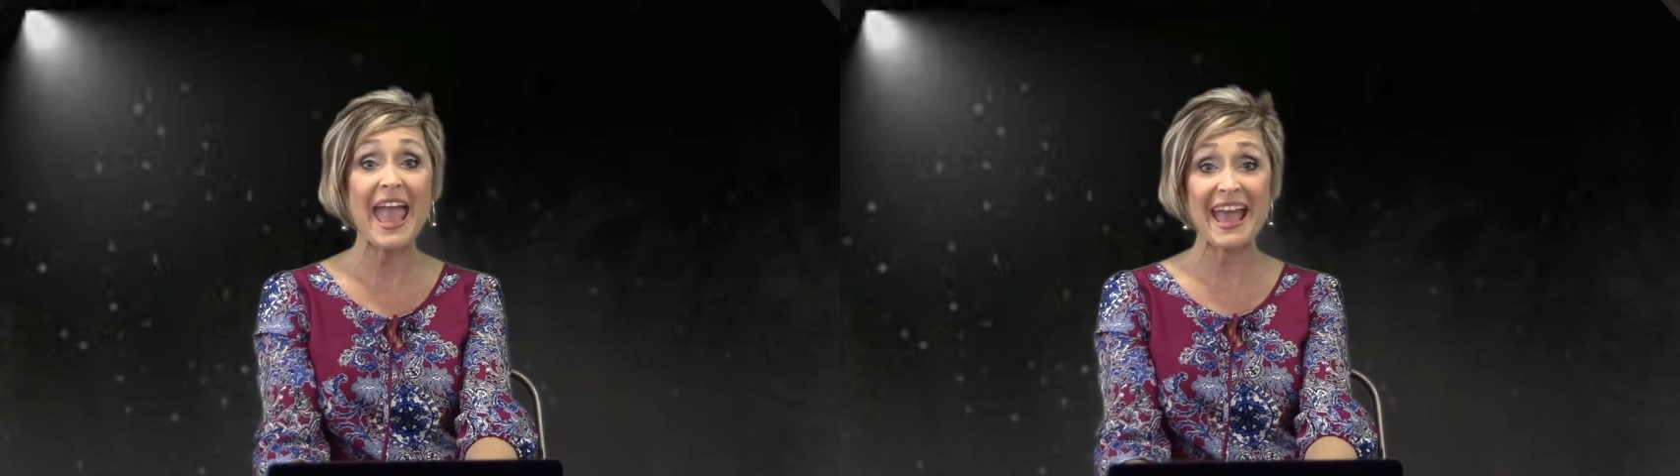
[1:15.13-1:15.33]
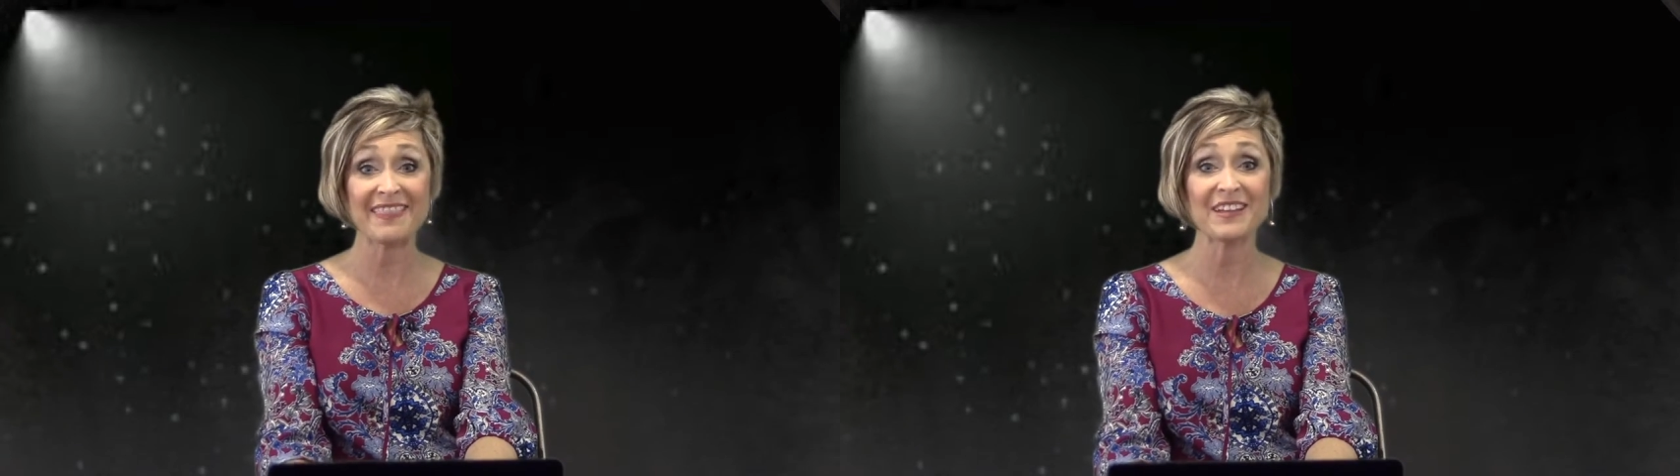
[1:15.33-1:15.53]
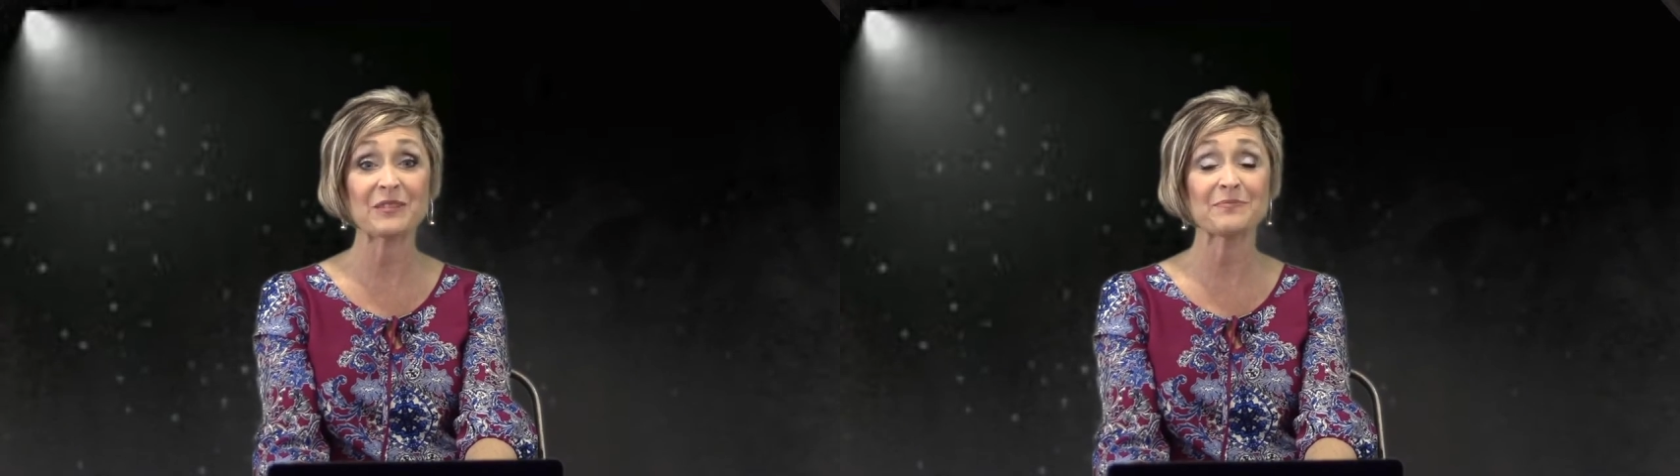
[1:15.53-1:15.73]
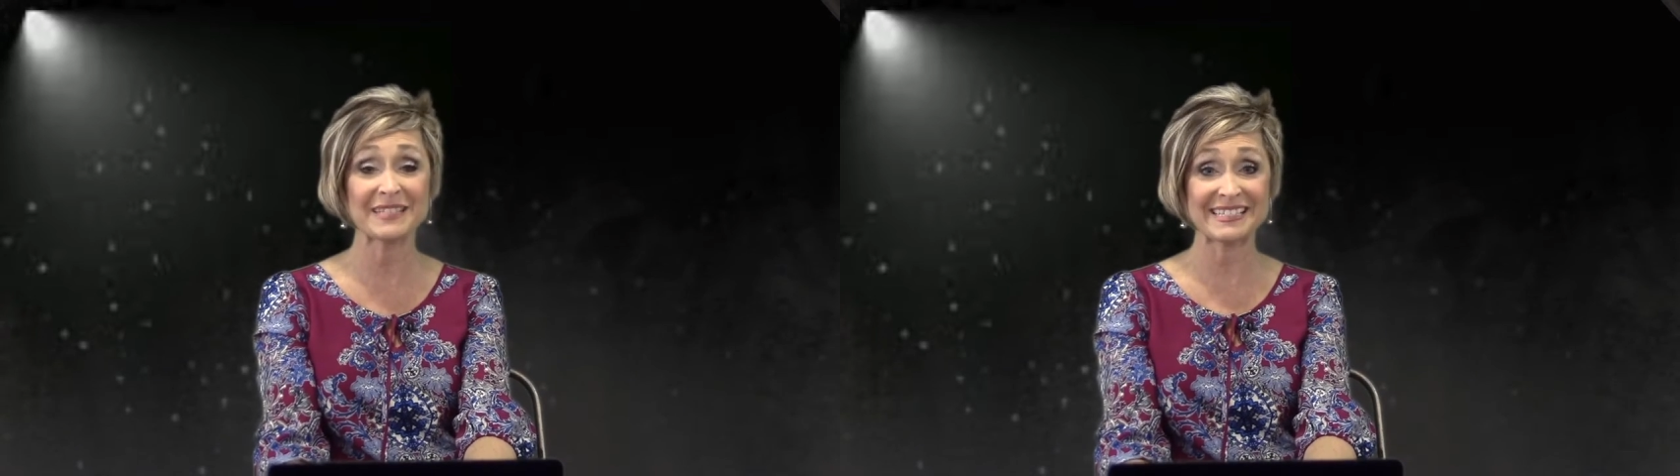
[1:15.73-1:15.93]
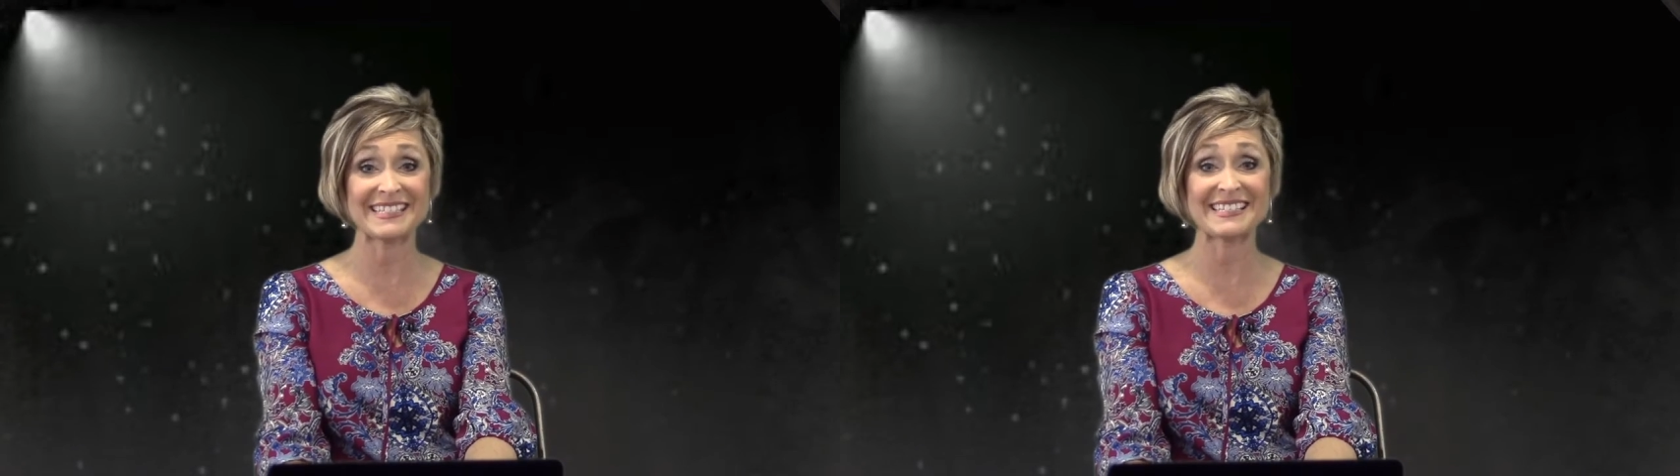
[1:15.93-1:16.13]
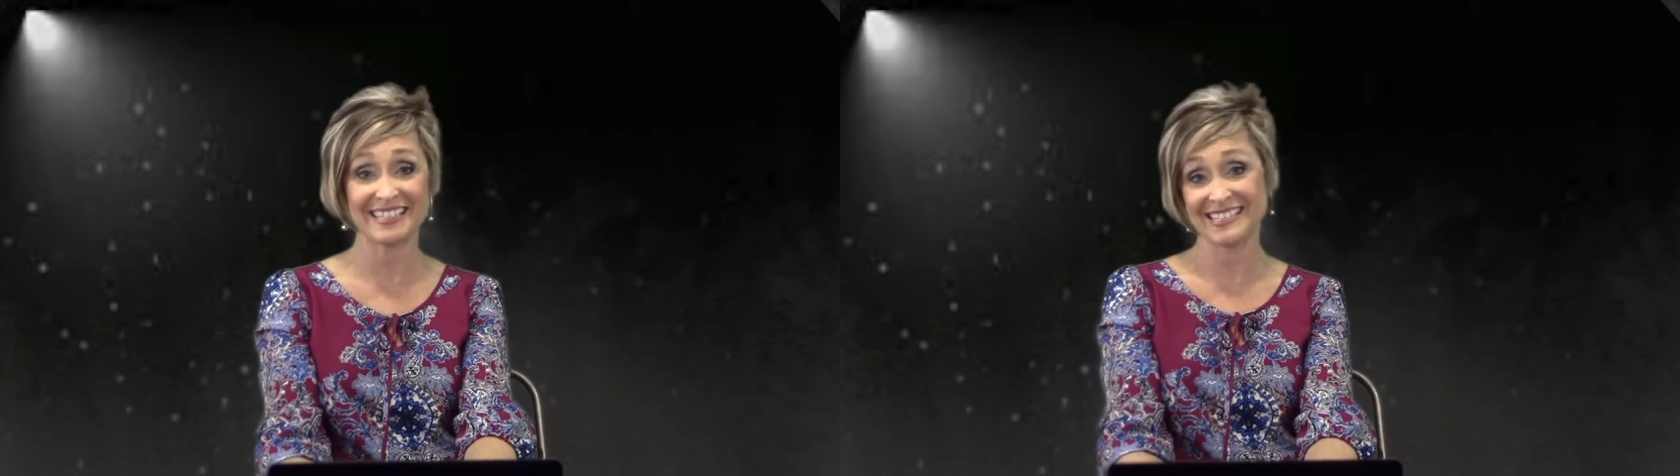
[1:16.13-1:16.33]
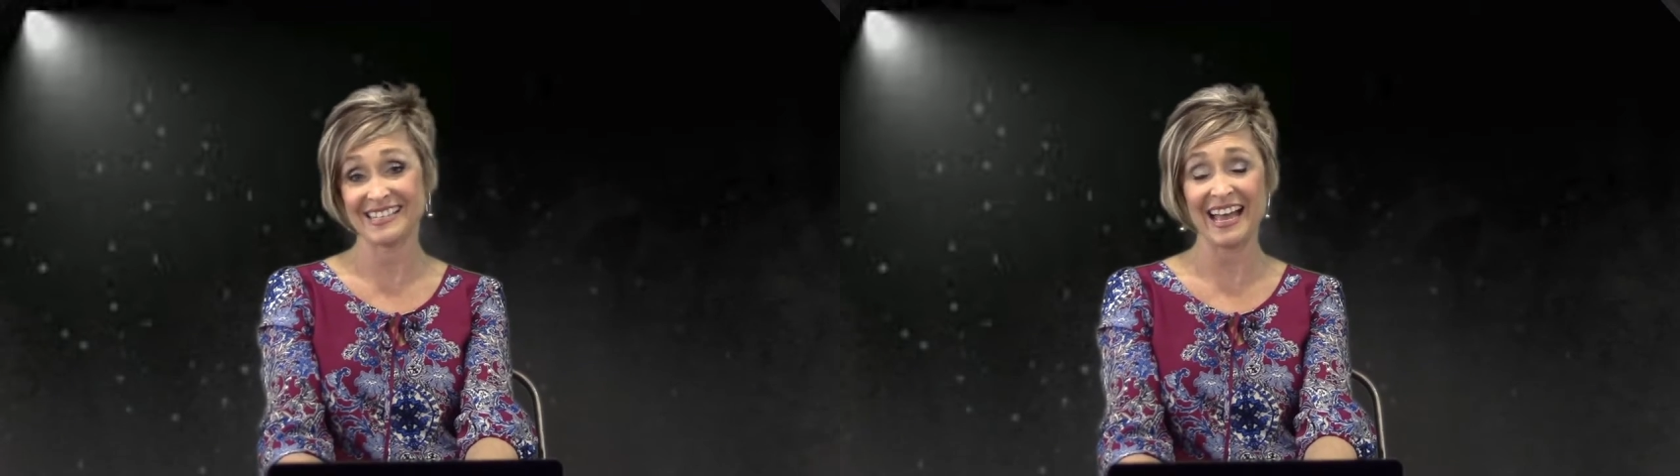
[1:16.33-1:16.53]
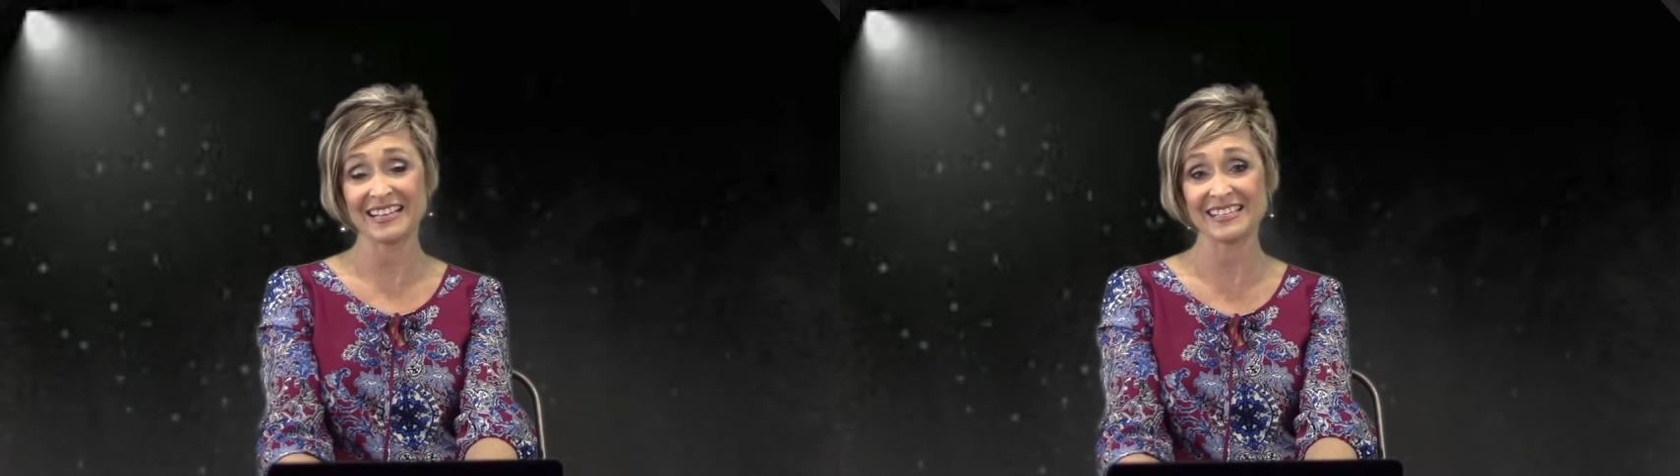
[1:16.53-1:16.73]
and their business
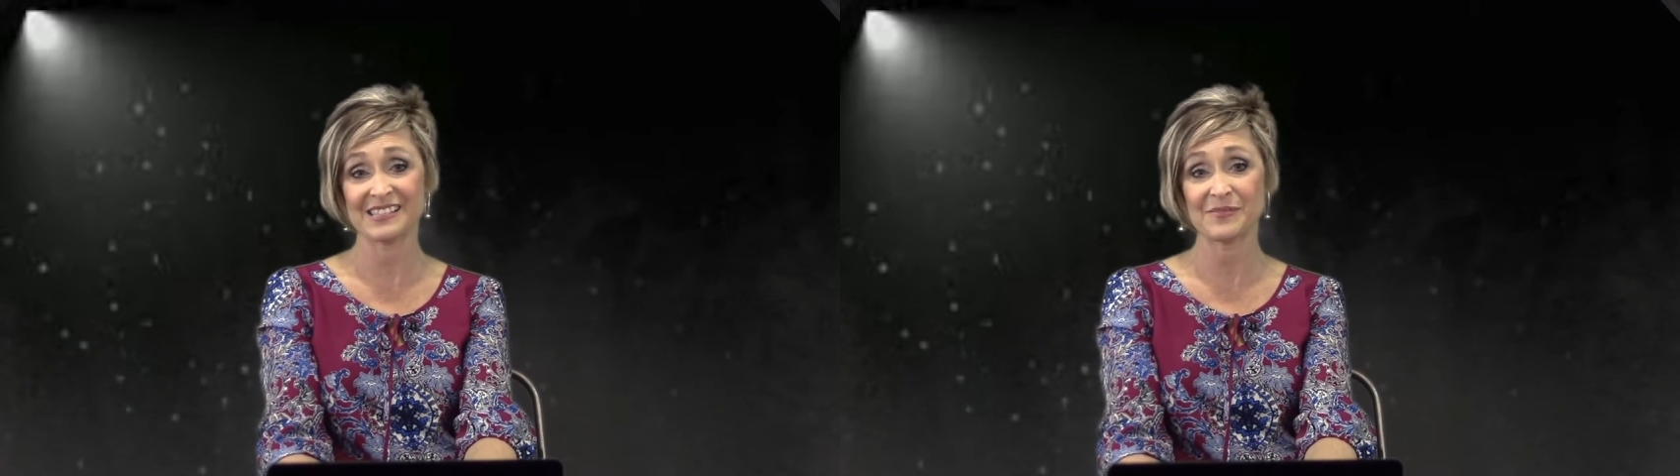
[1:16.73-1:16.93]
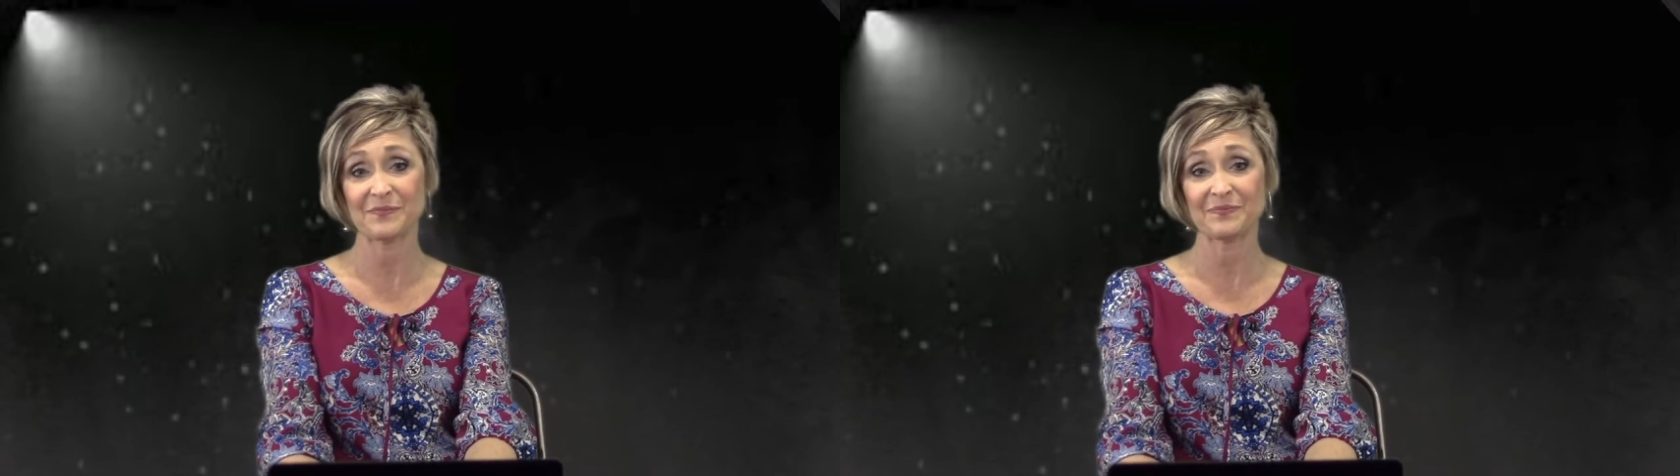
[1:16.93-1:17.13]
success.